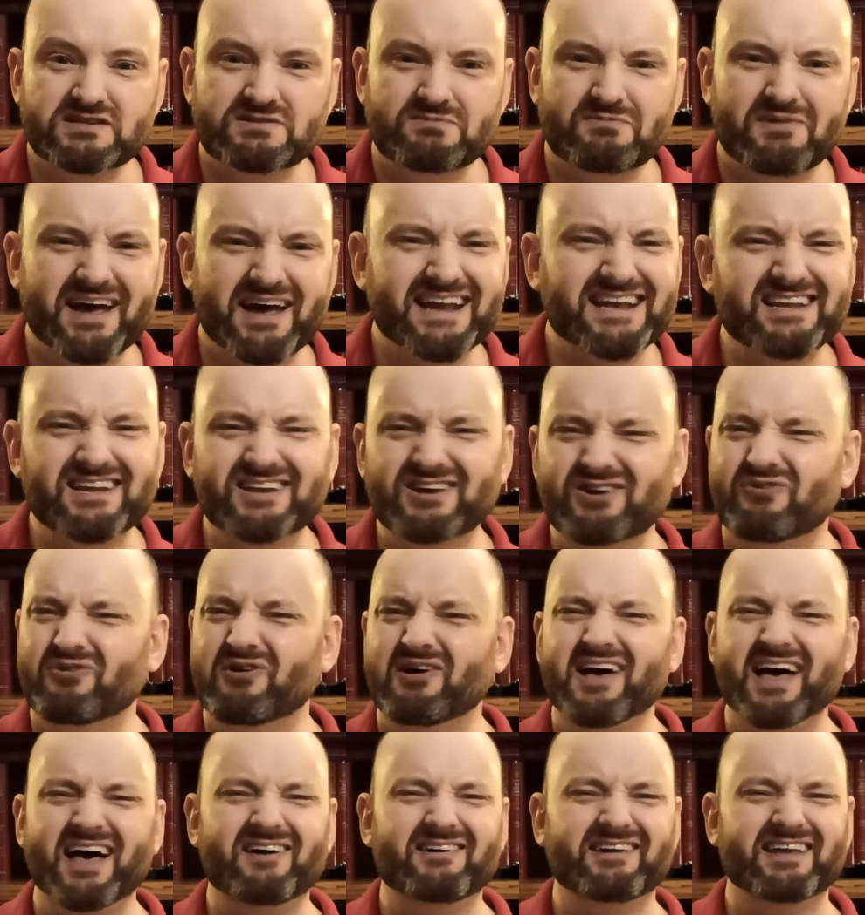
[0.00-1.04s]
of mind. You go, well,
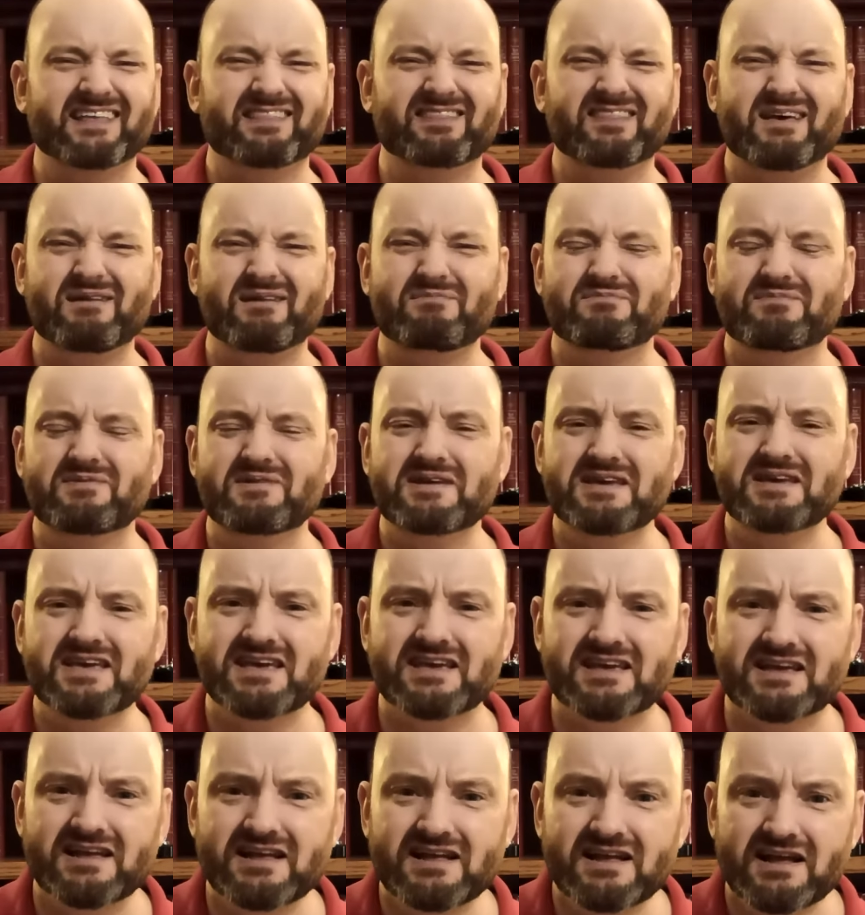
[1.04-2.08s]
how can that
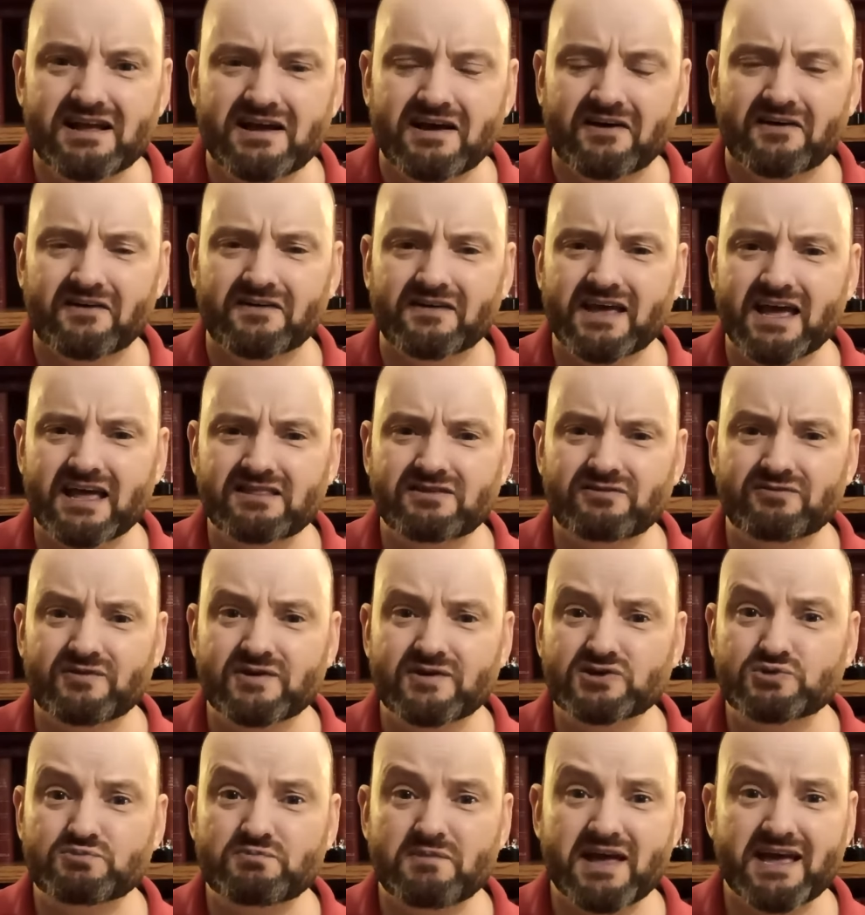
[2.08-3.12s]
be? Okay, the
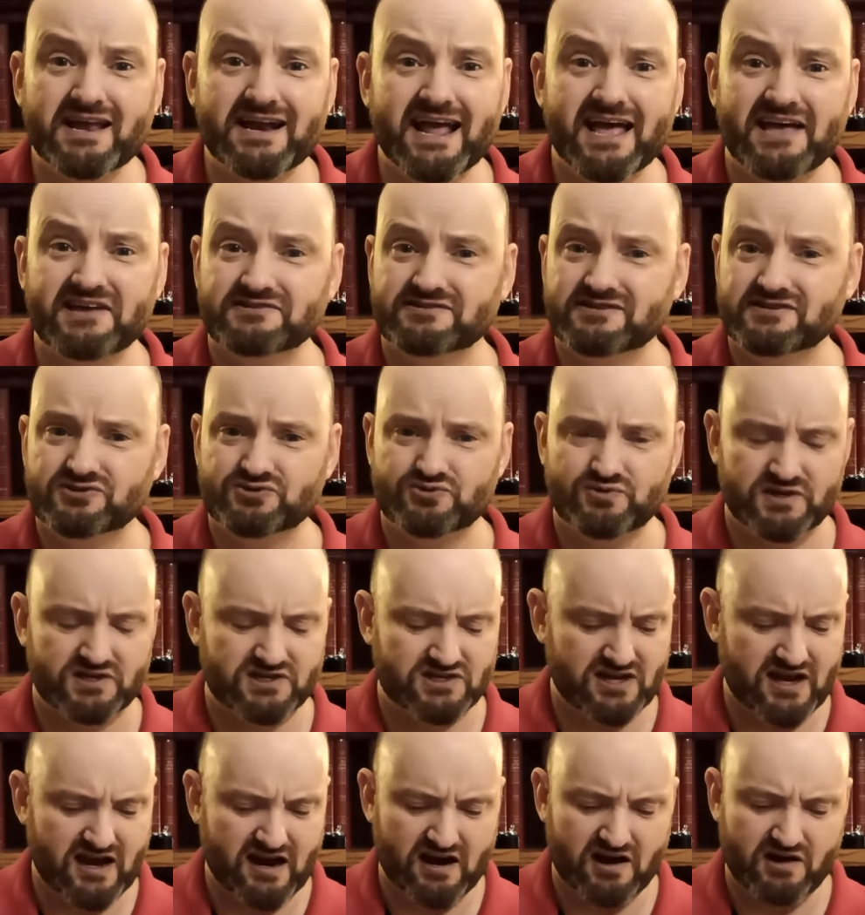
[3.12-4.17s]
rich man has his
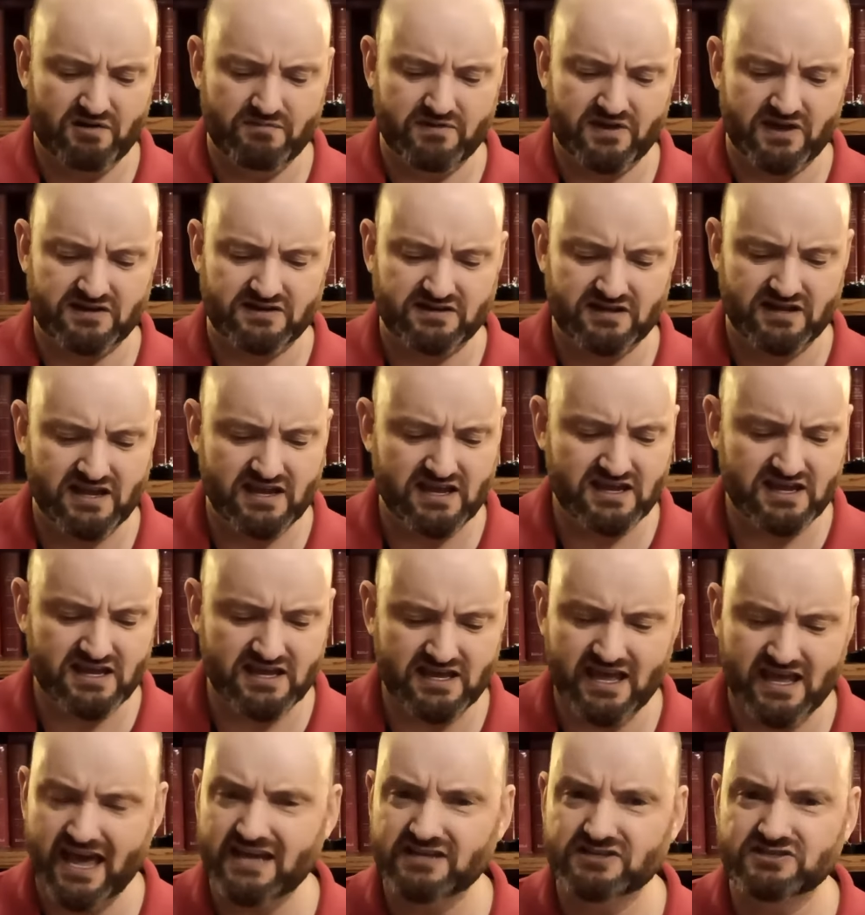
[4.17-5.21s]
retirement. He
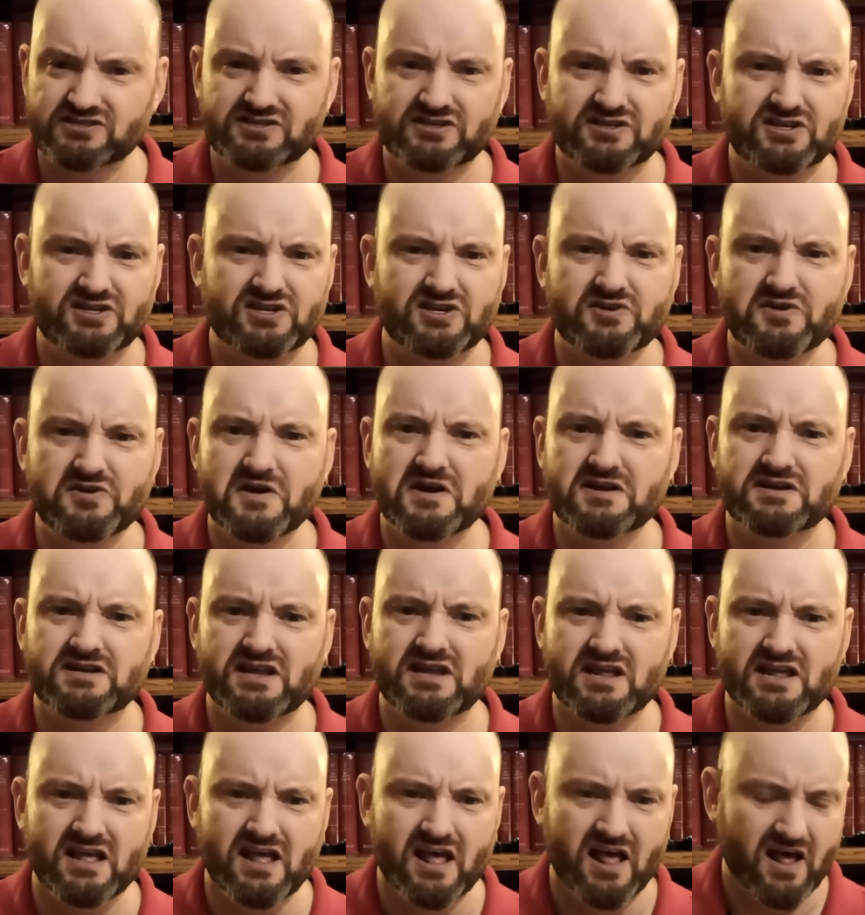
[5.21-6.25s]
has
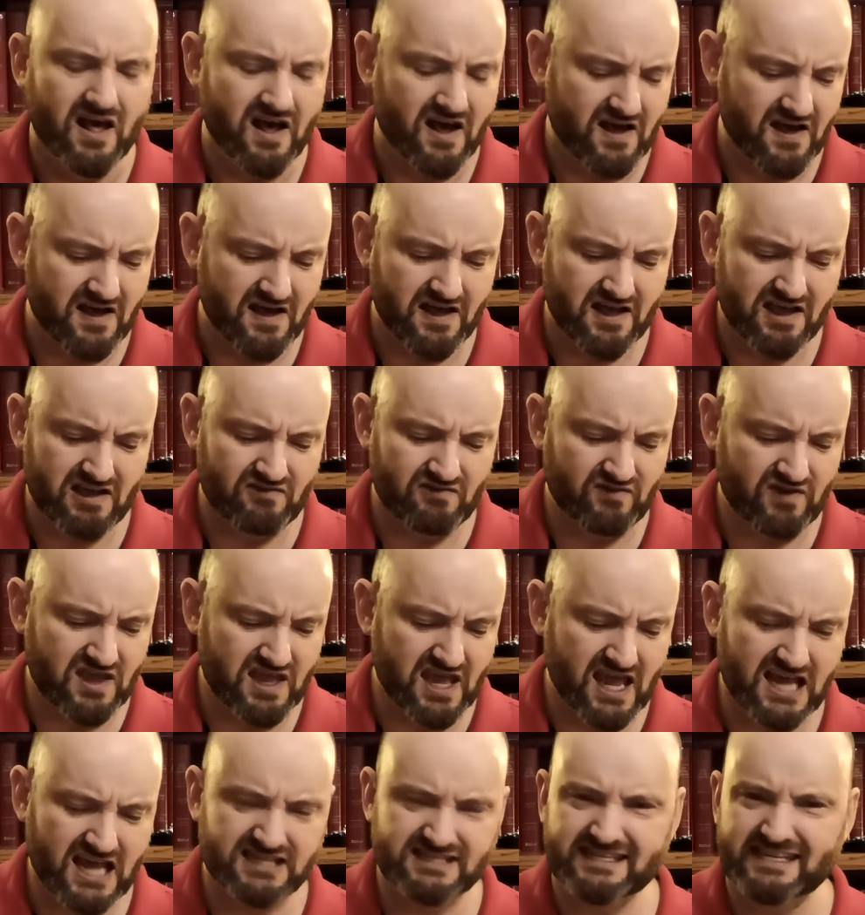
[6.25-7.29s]
security. If he
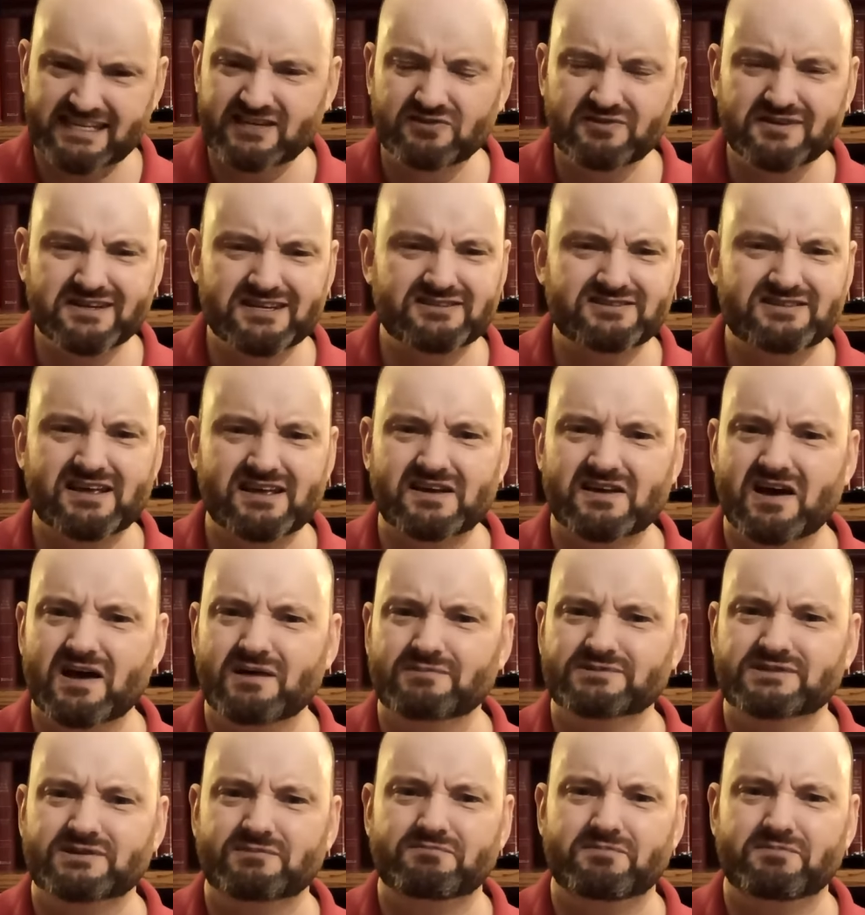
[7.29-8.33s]
has illness that
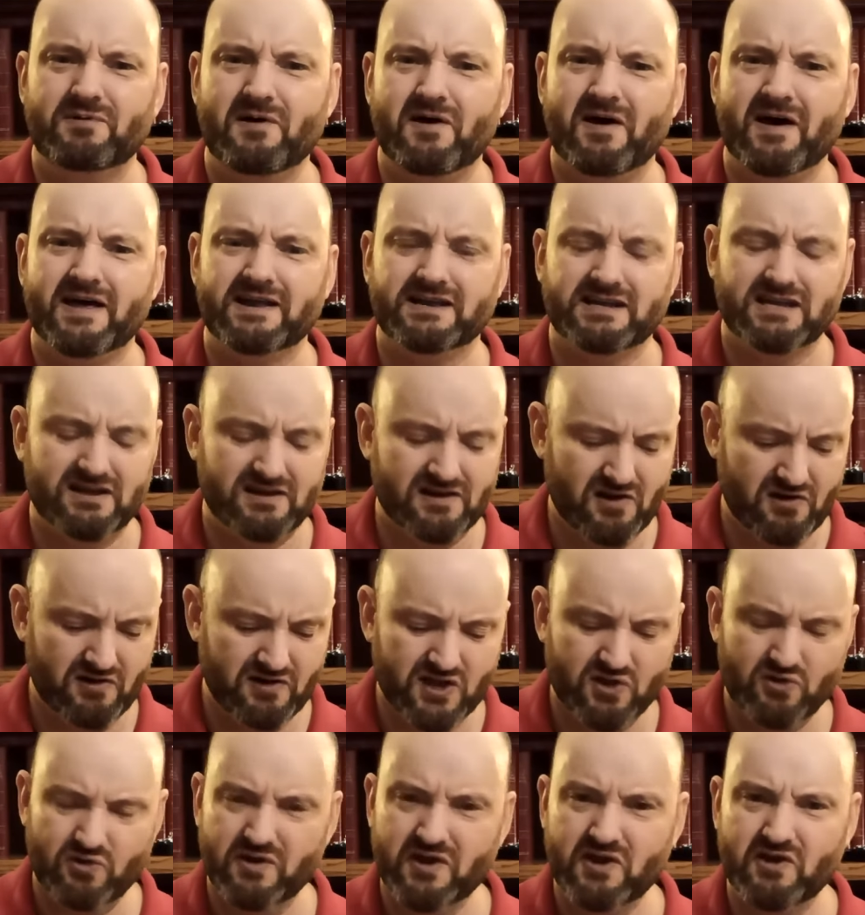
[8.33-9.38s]
comes upon,
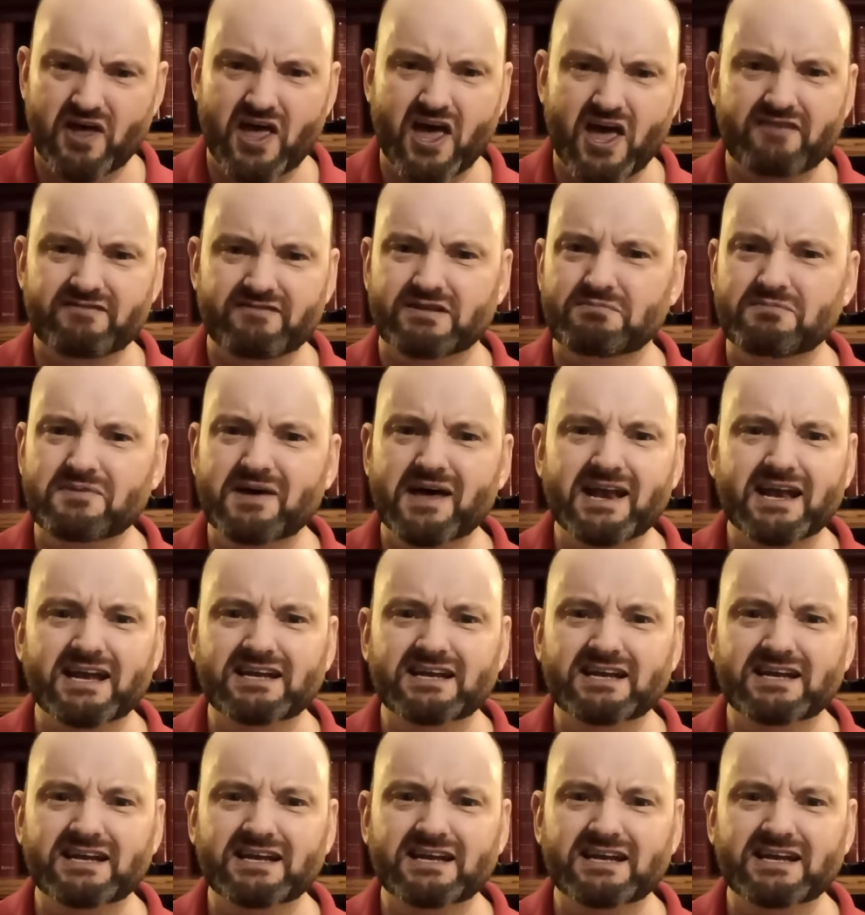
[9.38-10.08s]
he'll have the money